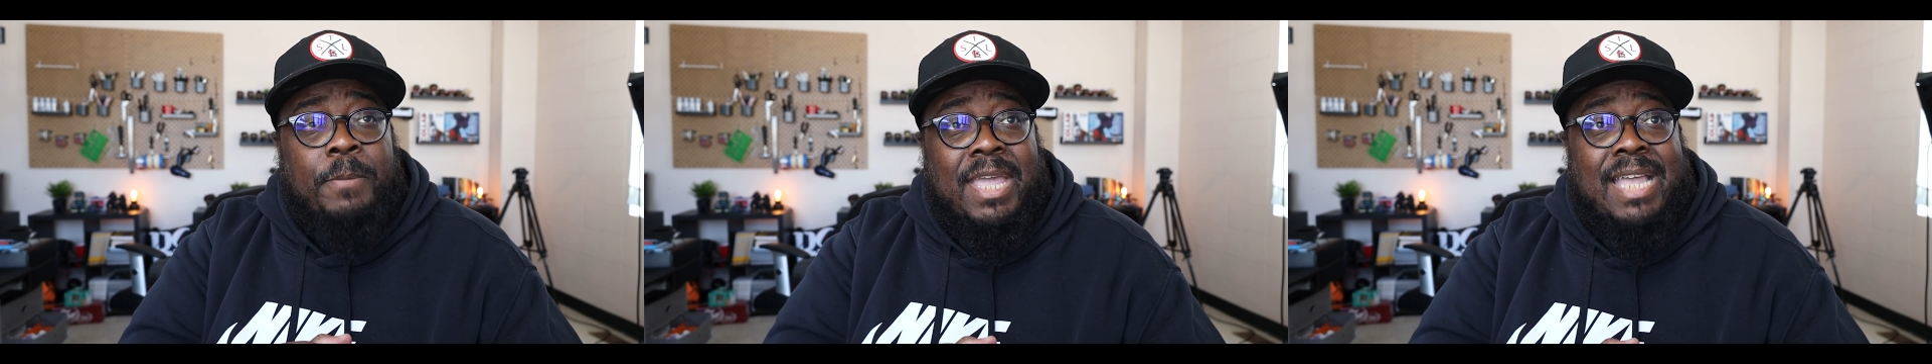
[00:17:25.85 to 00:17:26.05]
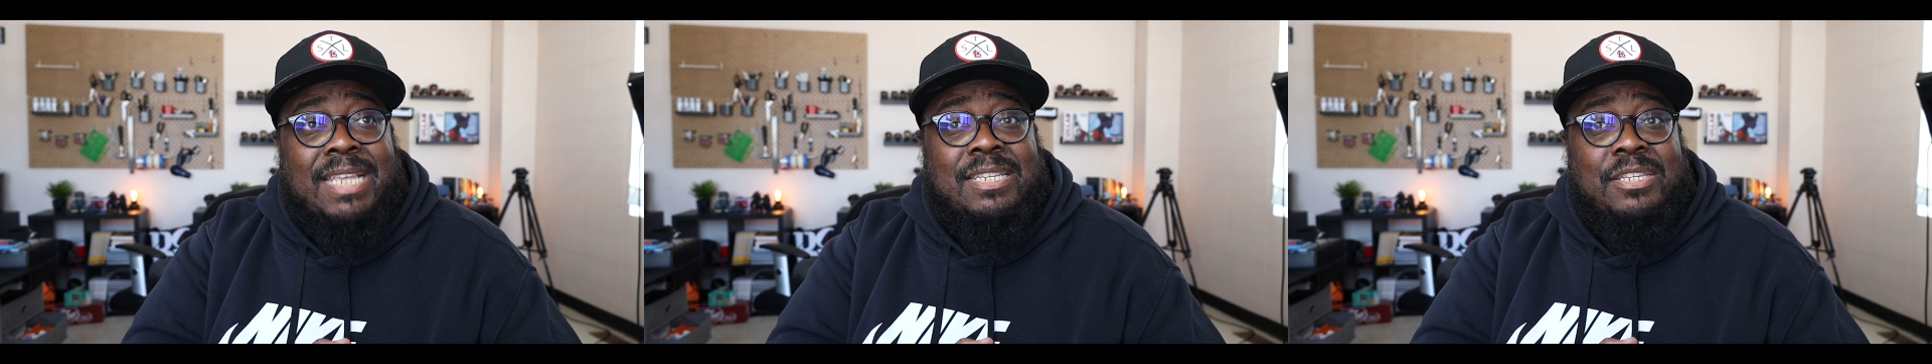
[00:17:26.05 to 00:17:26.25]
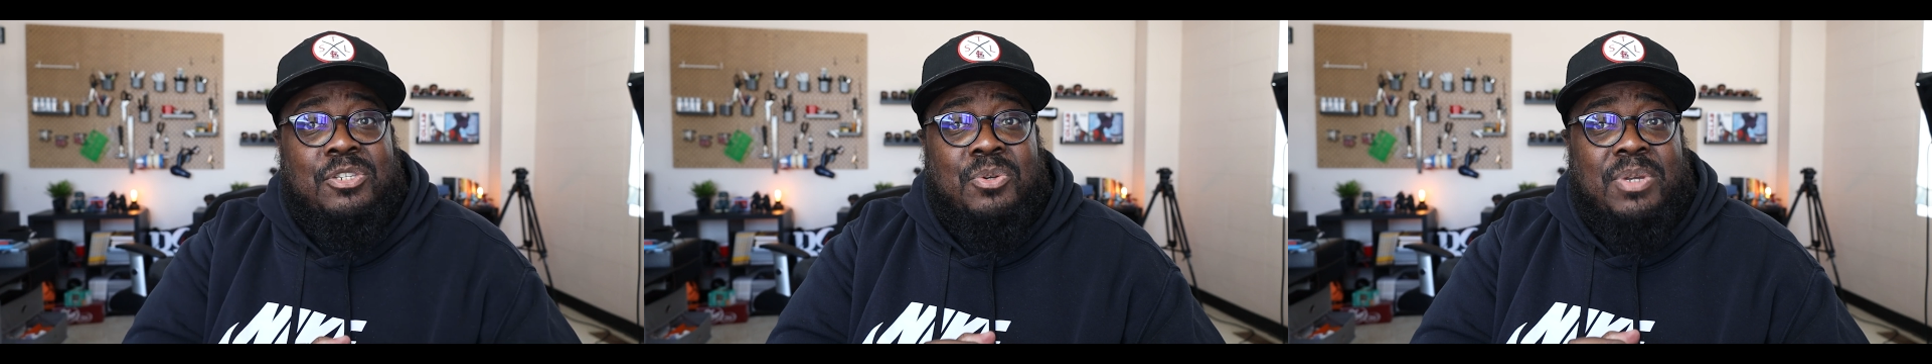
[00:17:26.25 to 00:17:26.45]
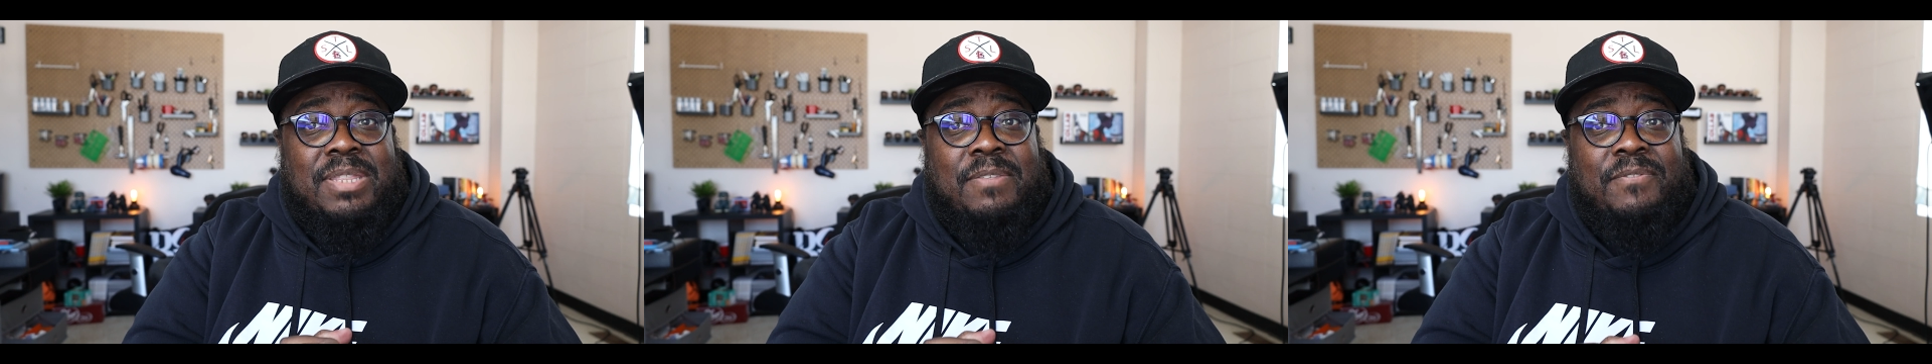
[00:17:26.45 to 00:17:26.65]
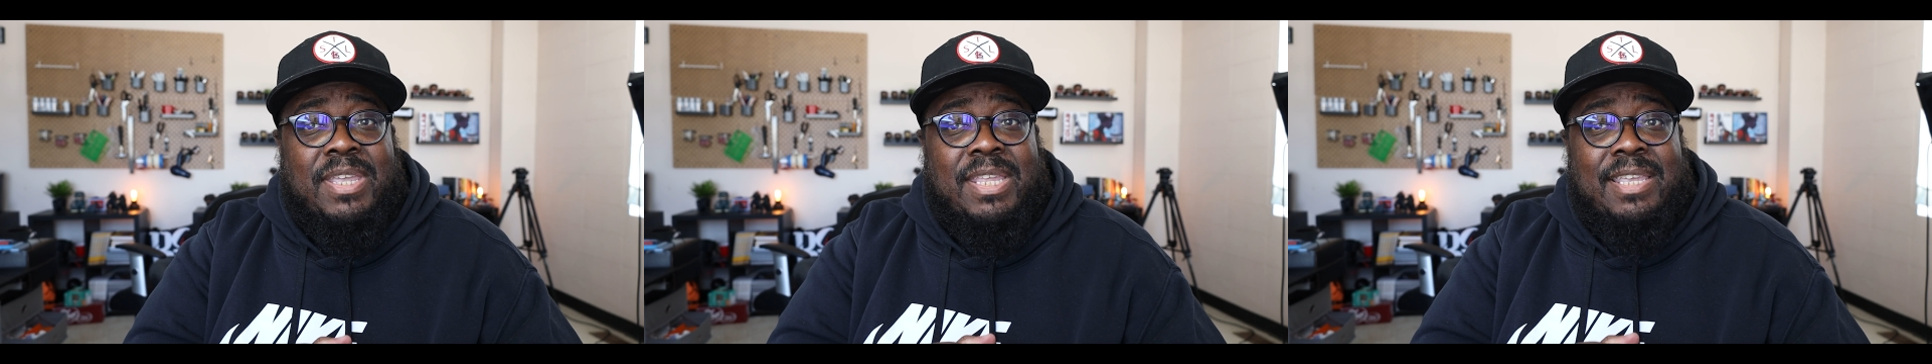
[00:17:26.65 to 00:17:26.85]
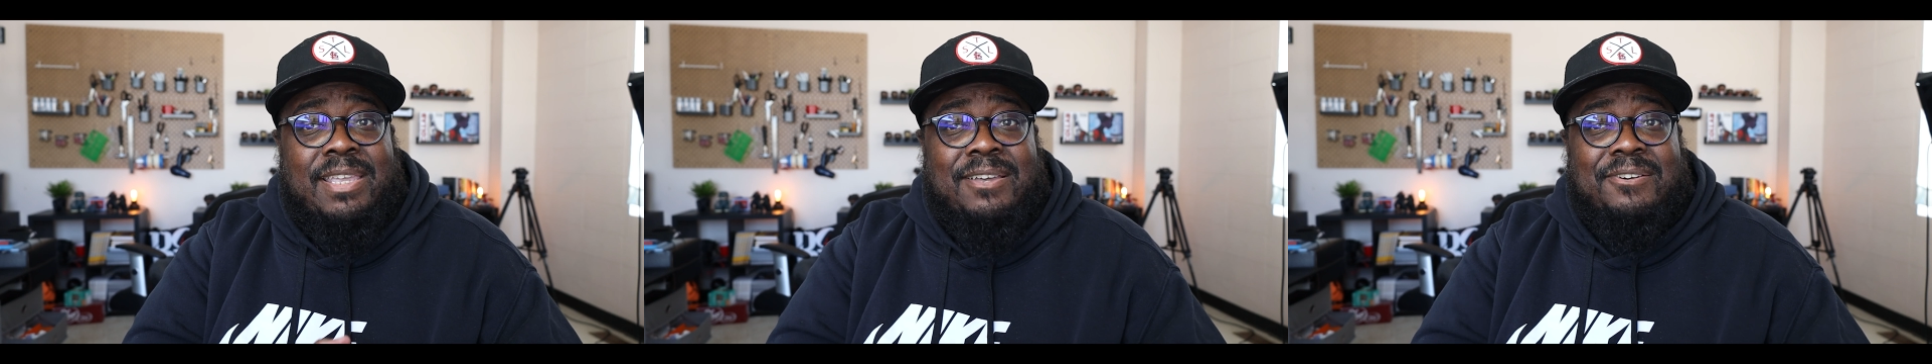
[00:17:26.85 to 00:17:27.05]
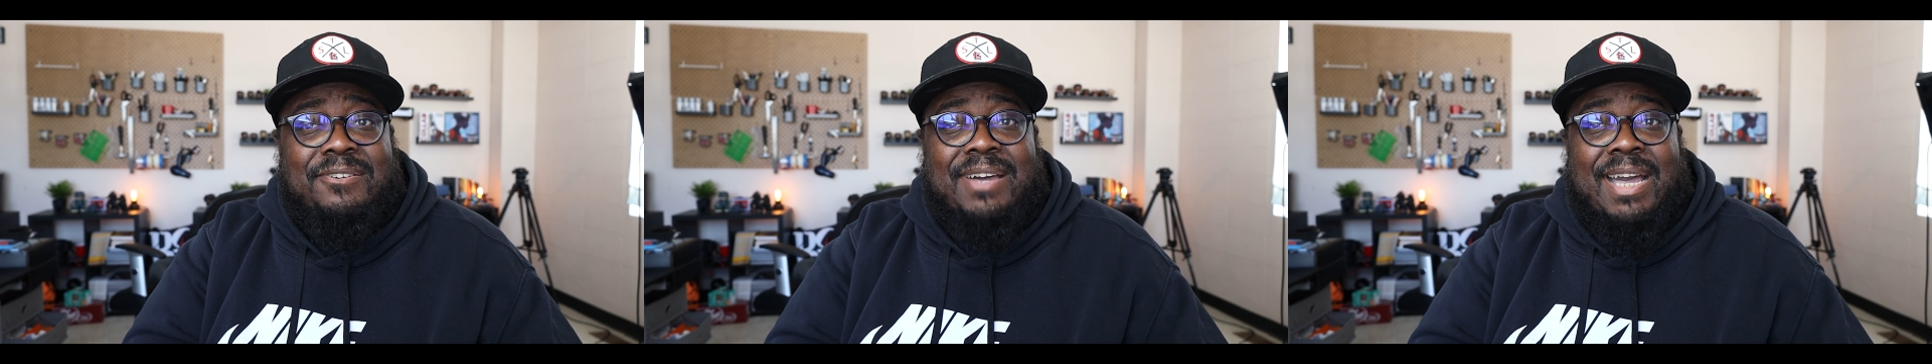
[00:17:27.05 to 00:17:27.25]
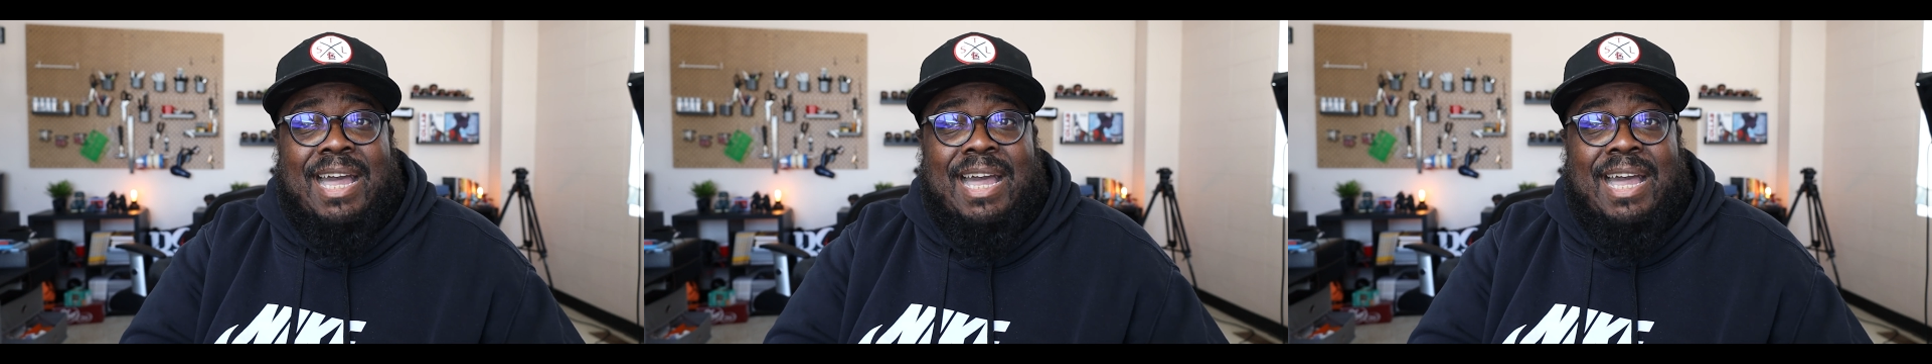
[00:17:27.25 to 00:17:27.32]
you guys enjoyed the video.